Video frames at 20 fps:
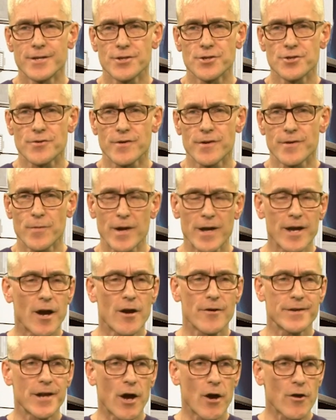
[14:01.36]
industry. We
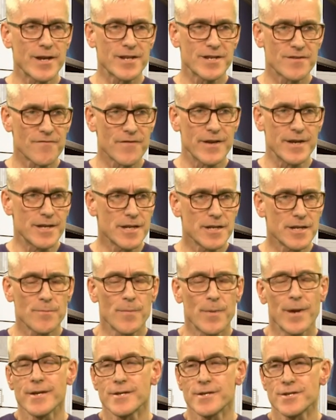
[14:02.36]
are an ISV, an
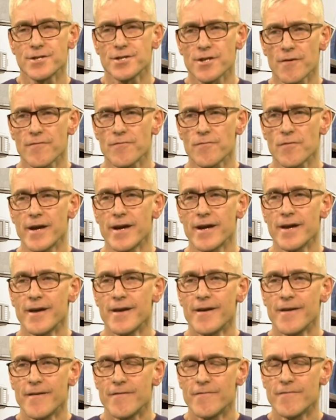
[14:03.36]
independent software
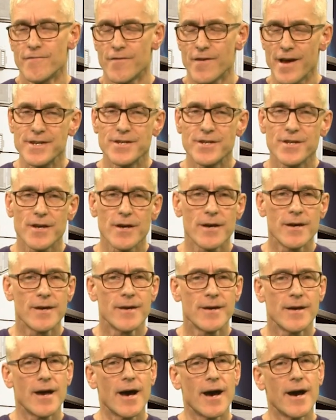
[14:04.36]
vendor,
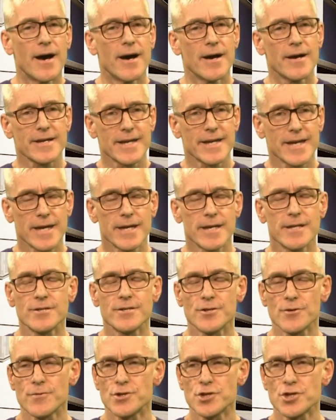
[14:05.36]

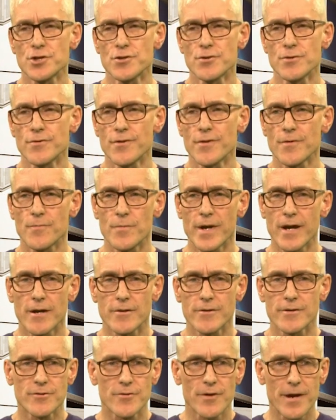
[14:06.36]
keen to ensure that we
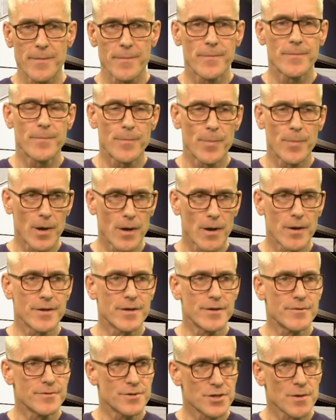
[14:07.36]
are a great
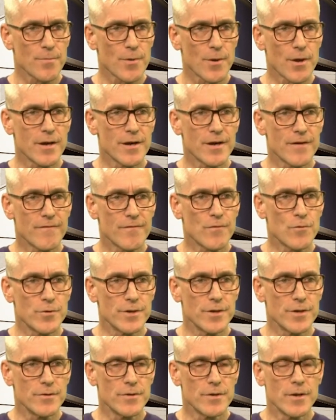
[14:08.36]
partner and supplier
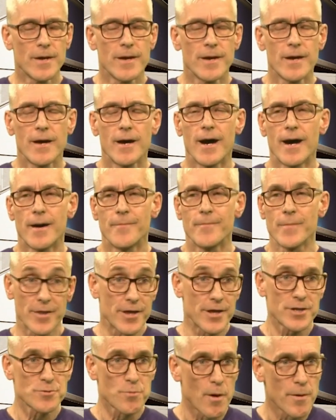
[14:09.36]
for you.
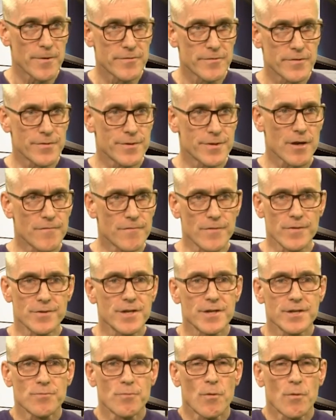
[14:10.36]
And that's why we run this
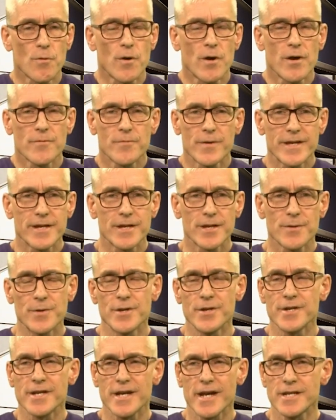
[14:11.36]
conference. It's why we
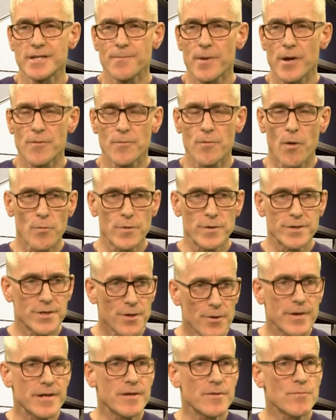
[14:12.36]
communicate about what
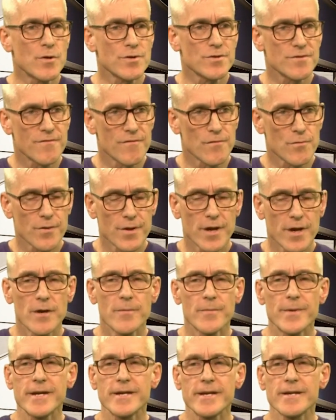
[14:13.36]
we're doing and what's
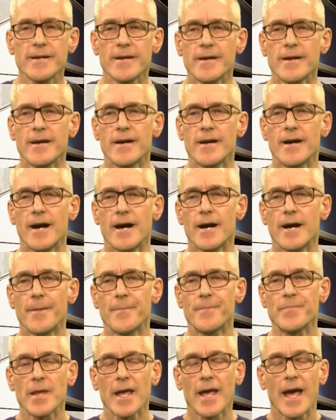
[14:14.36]
forthcoming.
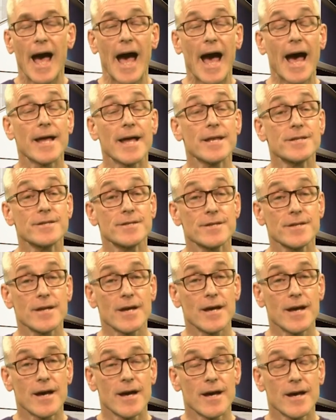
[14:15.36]
We
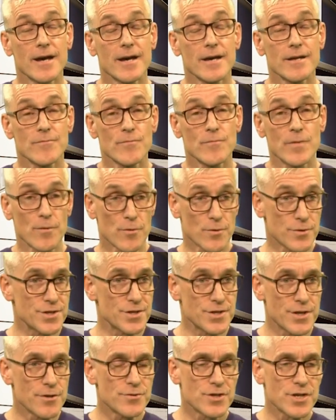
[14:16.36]

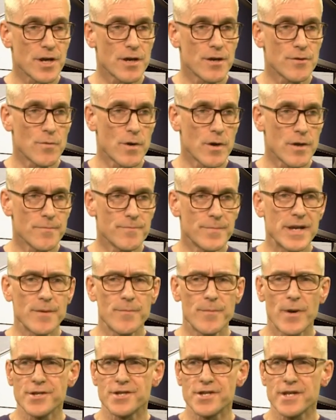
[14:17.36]
want to do so while
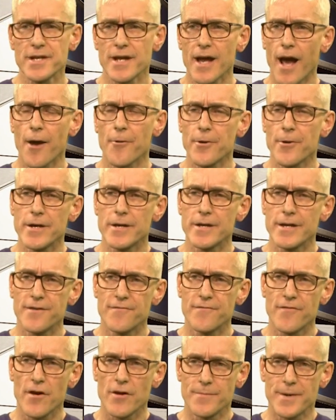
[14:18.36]
minimising our
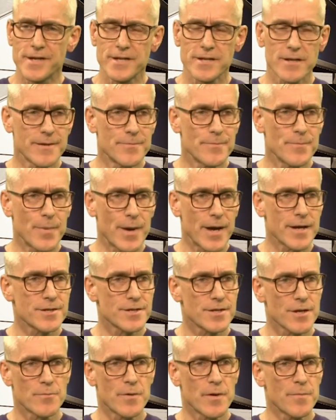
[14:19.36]
environmental
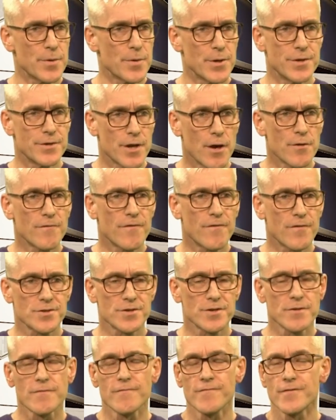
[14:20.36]
impact. So we burn no
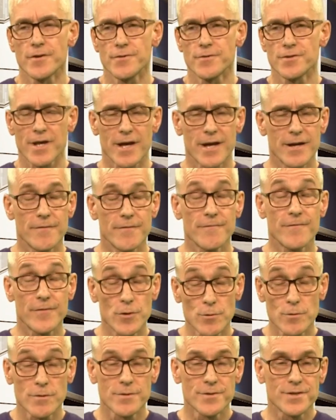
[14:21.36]
fossil fuels at
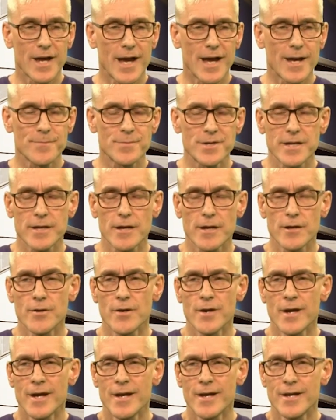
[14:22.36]

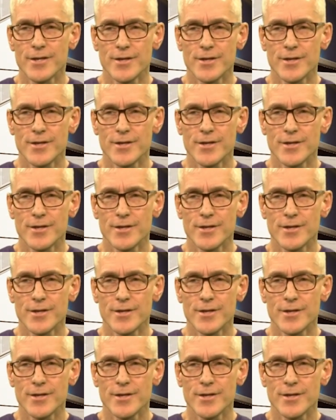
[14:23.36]
Apteco